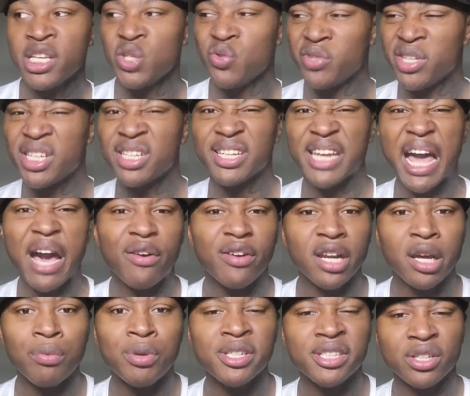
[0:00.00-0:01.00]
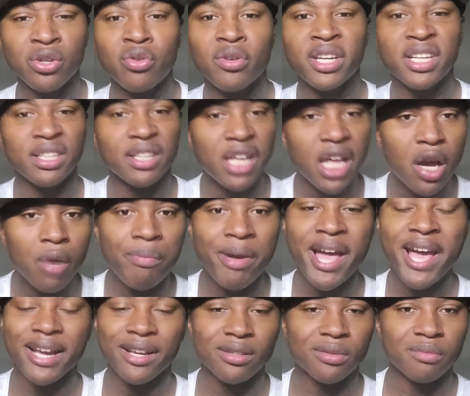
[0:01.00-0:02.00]
You get loud on that person, they're gonna get loud
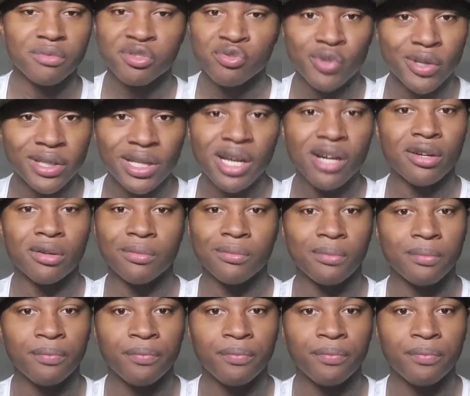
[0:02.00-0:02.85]
back. Straight up.